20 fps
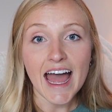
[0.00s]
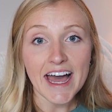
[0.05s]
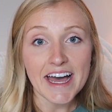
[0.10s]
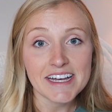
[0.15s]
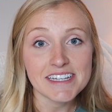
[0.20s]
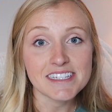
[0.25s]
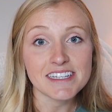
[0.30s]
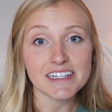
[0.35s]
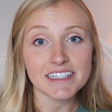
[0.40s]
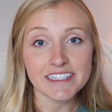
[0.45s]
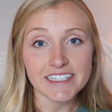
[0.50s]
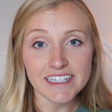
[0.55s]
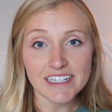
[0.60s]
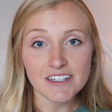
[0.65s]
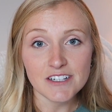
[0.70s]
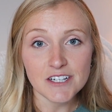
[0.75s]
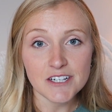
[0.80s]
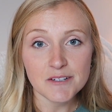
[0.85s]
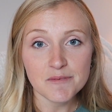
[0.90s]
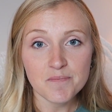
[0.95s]
as a
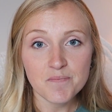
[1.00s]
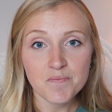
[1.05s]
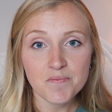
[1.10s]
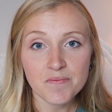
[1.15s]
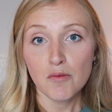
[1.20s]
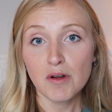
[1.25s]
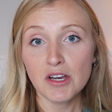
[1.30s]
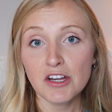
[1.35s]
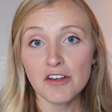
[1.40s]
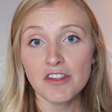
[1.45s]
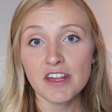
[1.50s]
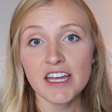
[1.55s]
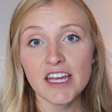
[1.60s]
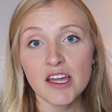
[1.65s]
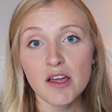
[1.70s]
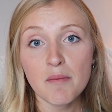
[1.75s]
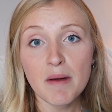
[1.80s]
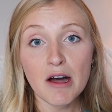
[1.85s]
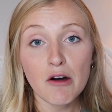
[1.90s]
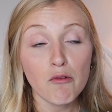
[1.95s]
leader when you're
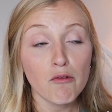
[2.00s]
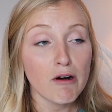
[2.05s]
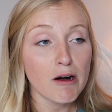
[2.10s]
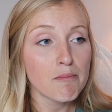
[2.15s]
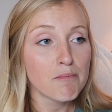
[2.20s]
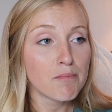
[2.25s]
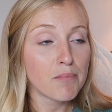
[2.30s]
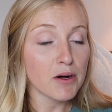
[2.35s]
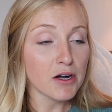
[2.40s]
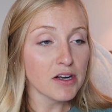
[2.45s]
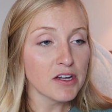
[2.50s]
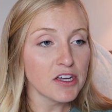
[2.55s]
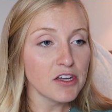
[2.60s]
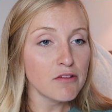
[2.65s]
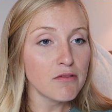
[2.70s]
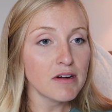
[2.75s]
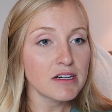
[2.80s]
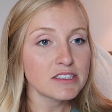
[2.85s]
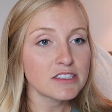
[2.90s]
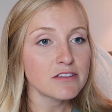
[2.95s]
thinking about what book you
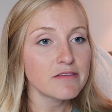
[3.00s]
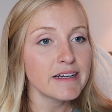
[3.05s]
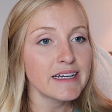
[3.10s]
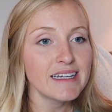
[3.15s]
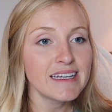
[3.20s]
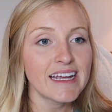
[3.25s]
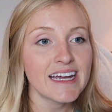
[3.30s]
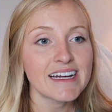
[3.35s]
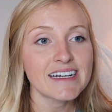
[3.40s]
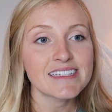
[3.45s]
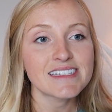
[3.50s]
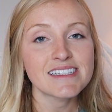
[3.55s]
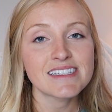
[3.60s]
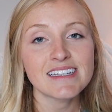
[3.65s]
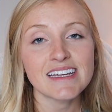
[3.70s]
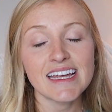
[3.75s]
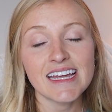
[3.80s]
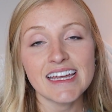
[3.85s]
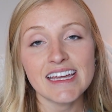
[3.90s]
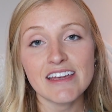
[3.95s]
want to read next,
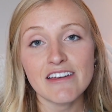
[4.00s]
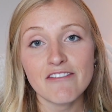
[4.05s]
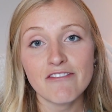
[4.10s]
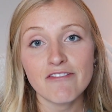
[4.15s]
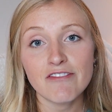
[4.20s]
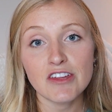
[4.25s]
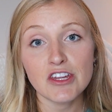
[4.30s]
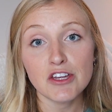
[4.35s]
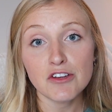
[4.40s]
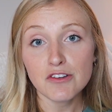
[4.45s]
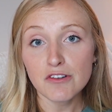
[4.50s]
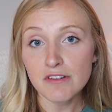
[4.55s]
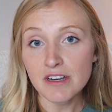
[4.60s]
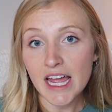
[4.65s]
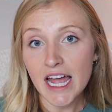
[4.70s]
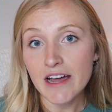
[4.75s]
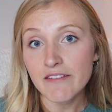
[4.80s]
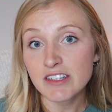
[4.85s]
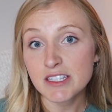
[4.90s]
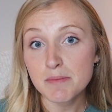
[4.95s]
if you don't
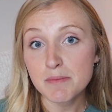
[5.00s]
have a